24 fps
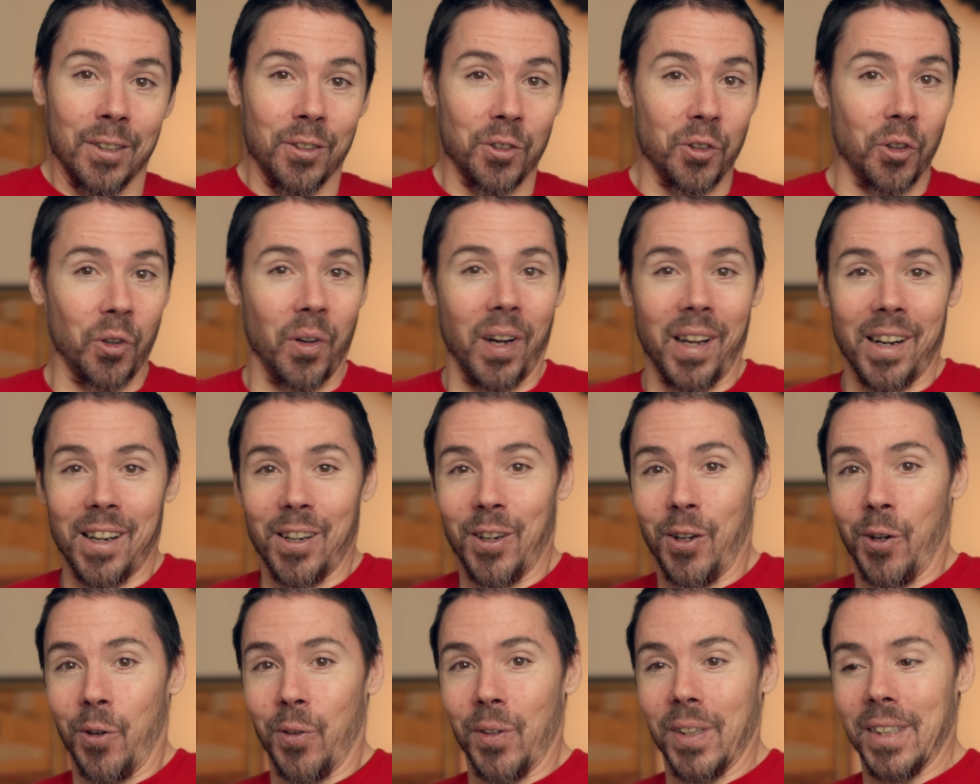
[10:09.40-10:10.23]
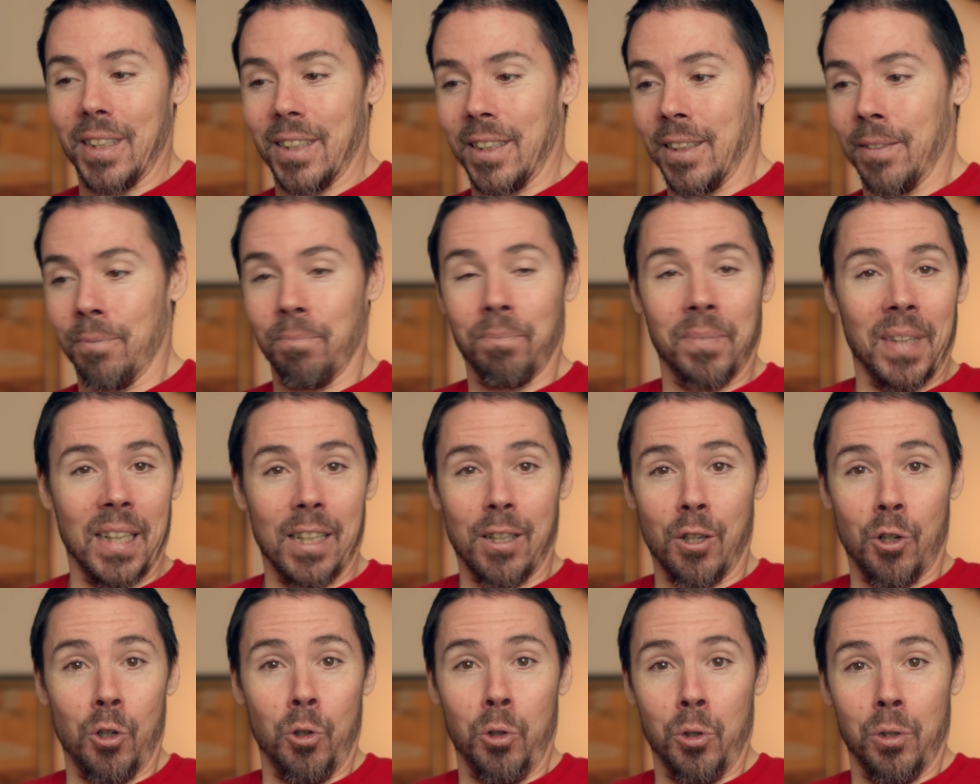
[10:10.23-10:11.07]
So I don't know, it's
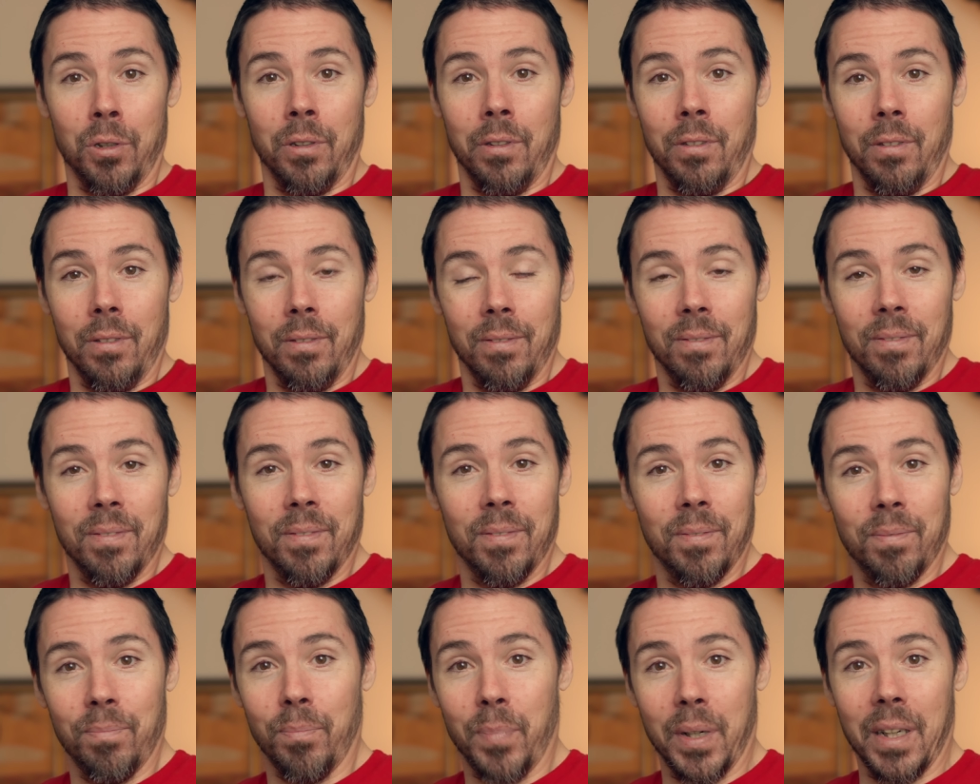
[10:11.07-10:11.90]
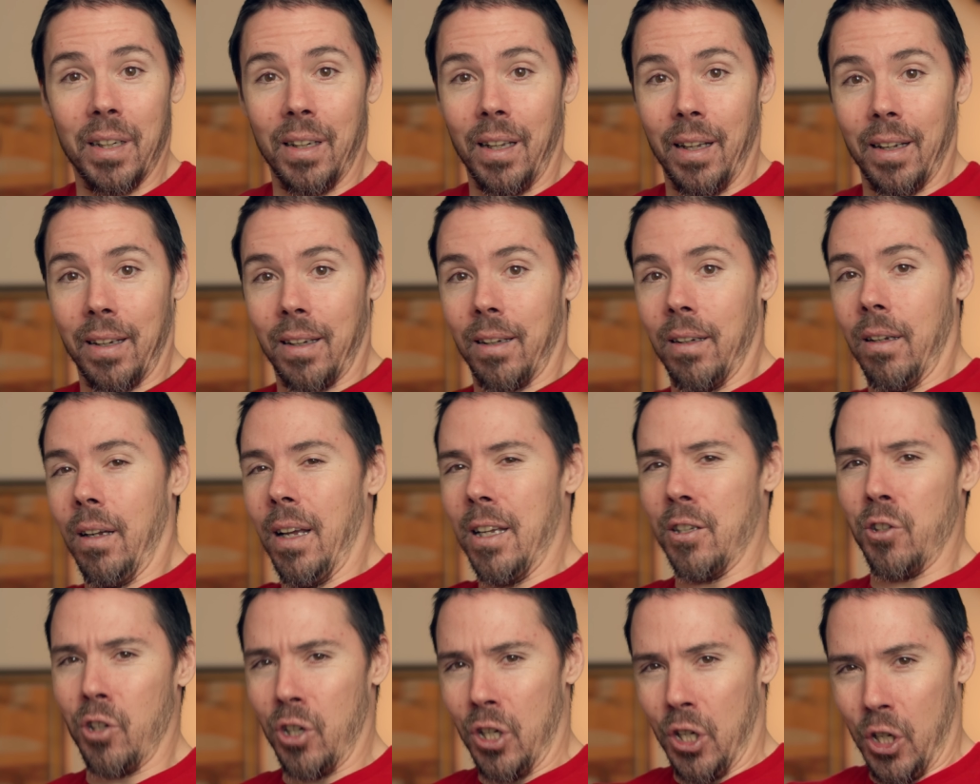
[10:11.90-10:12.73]
cool, but like
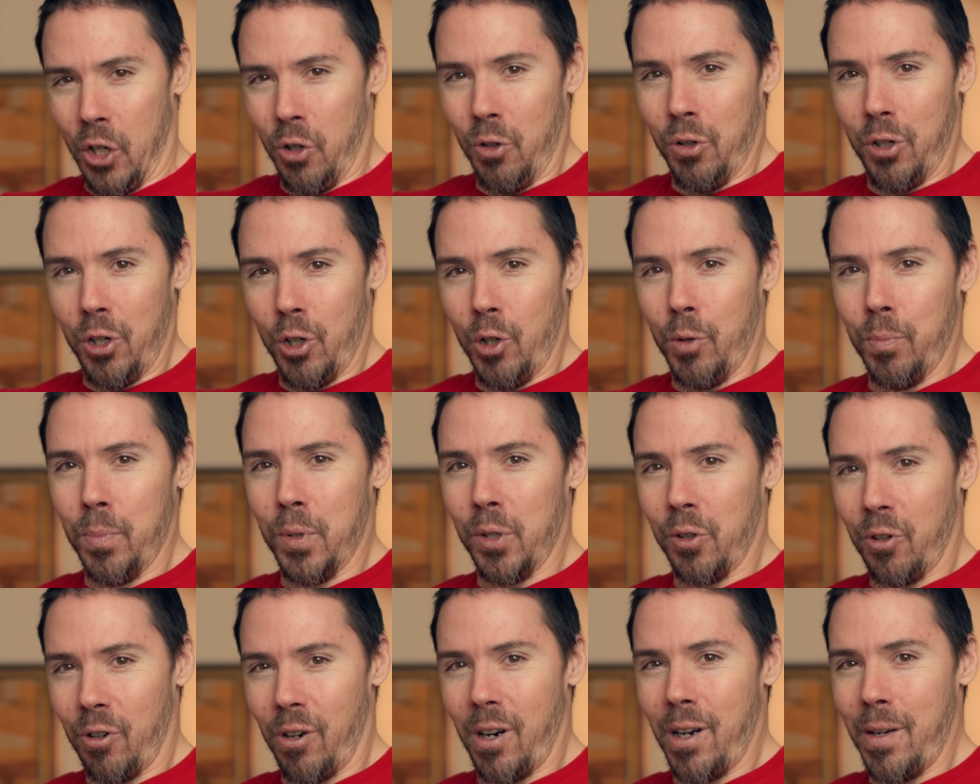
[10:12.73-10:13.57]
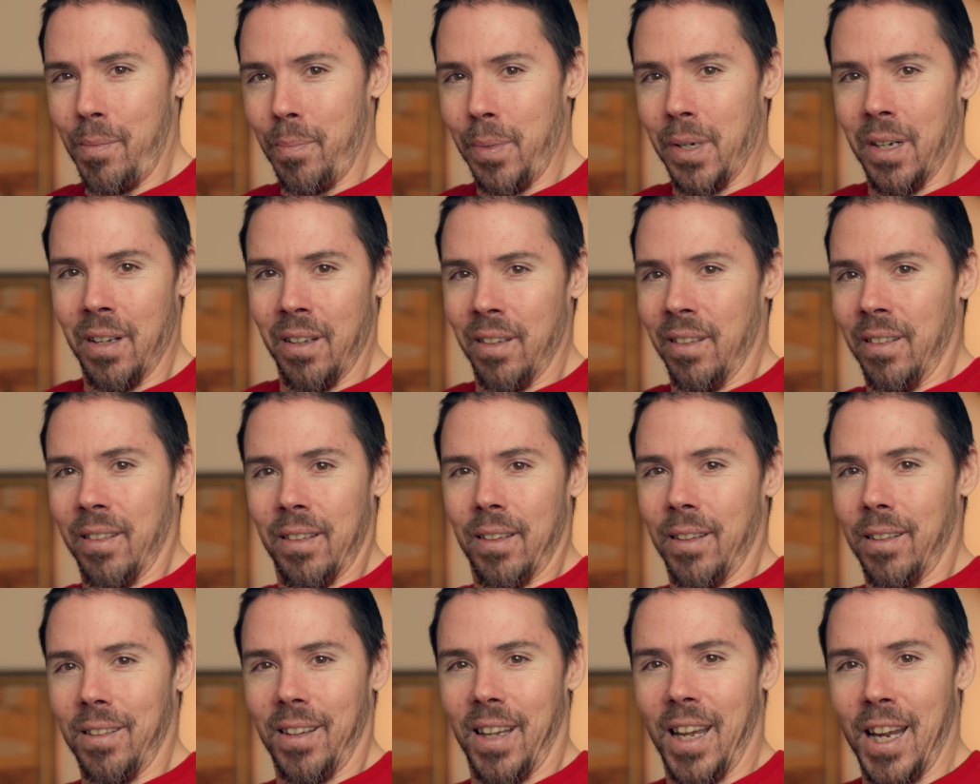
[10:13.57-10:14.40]
as a YouTube scrub,
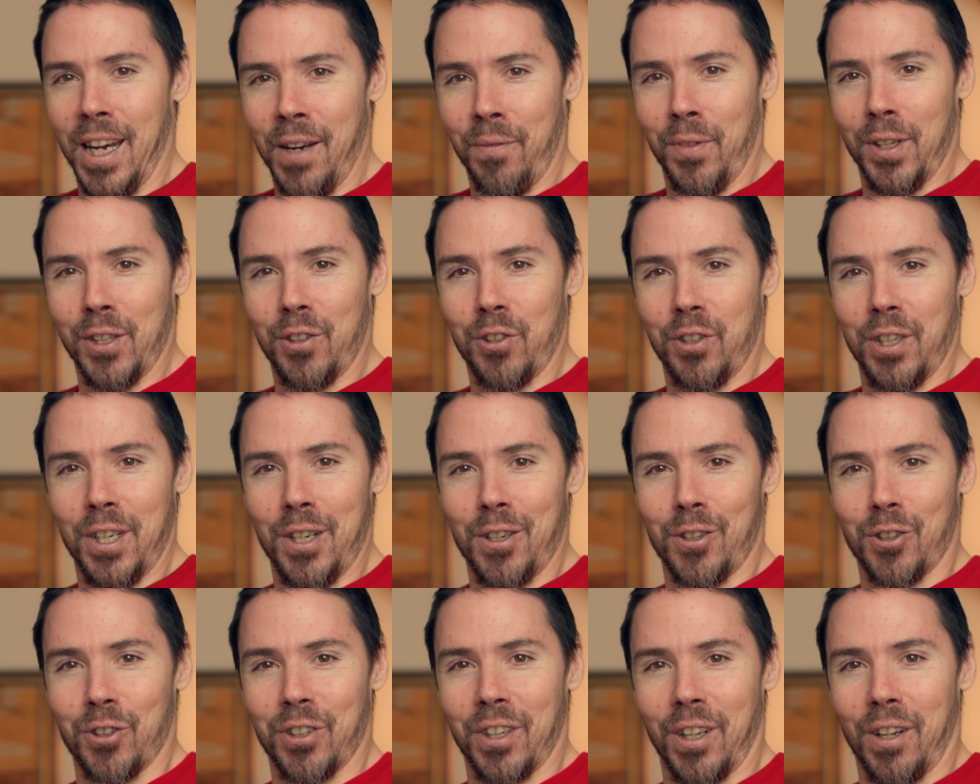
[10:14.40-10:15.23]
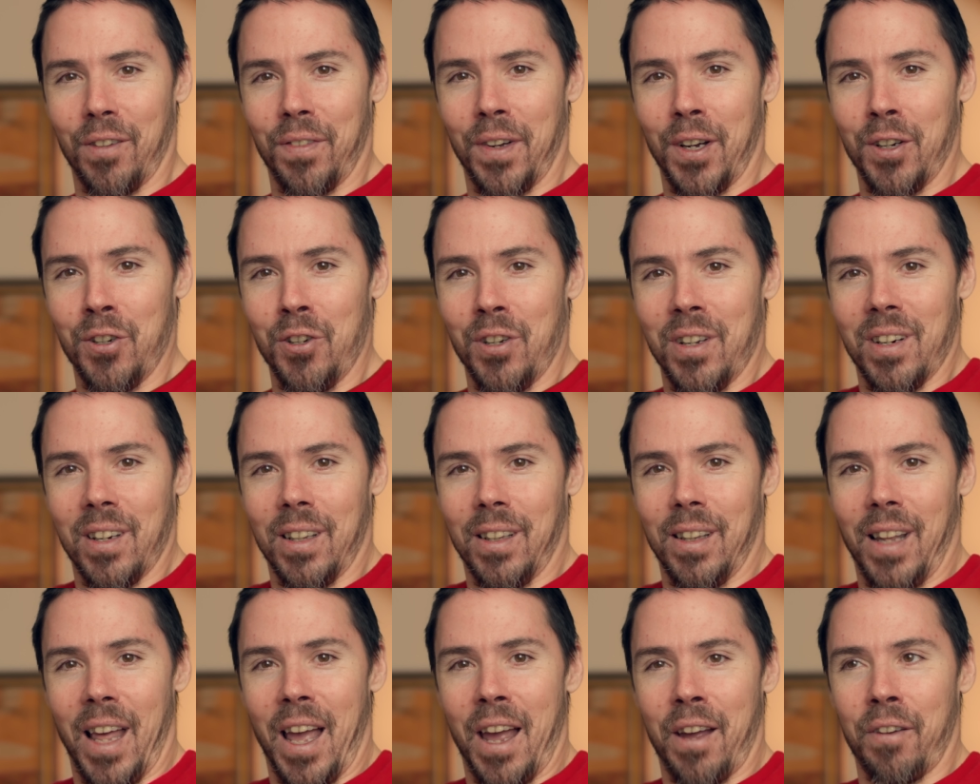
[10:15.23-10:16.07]
can't even see yourself. How are you gonna
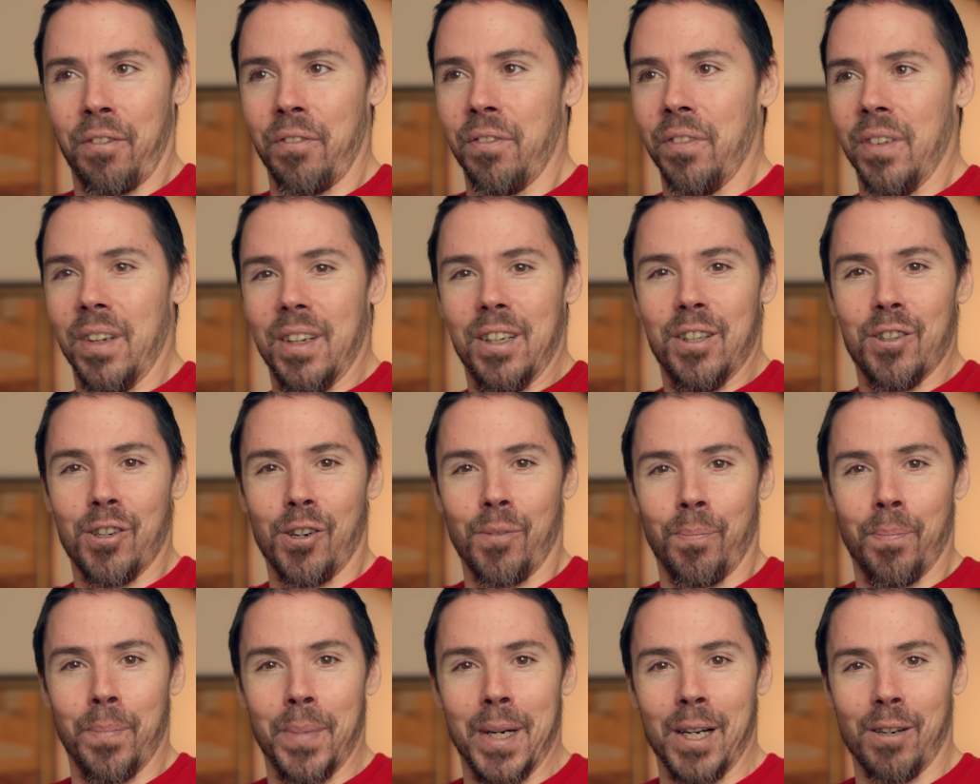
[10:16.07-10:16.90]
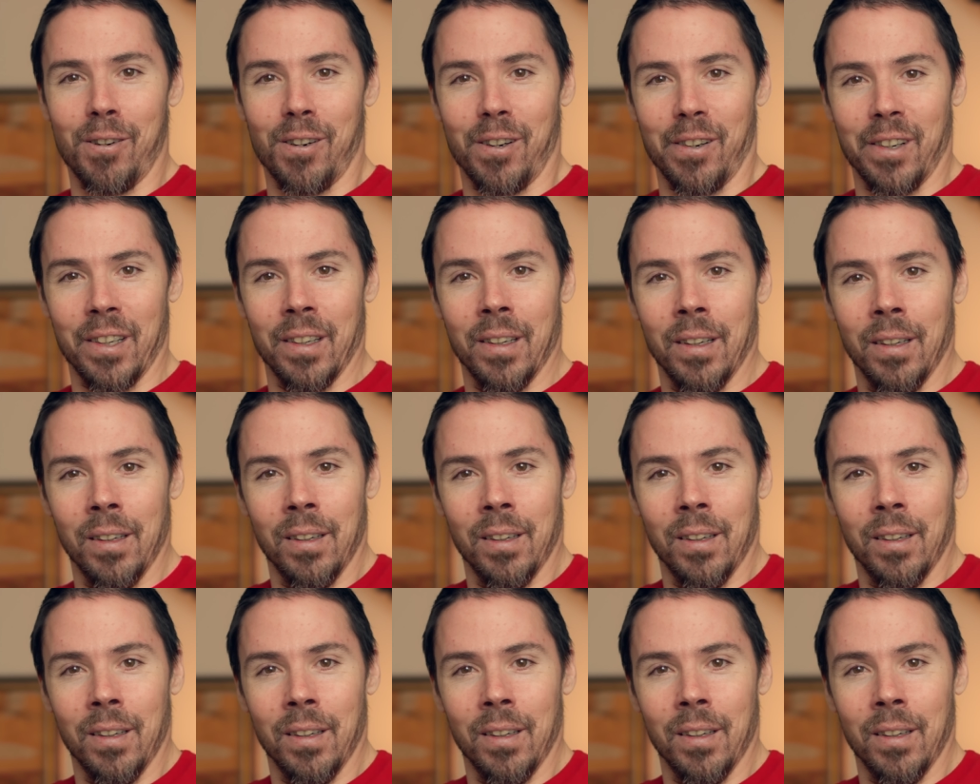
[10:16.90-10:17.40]
laugh in your mirror?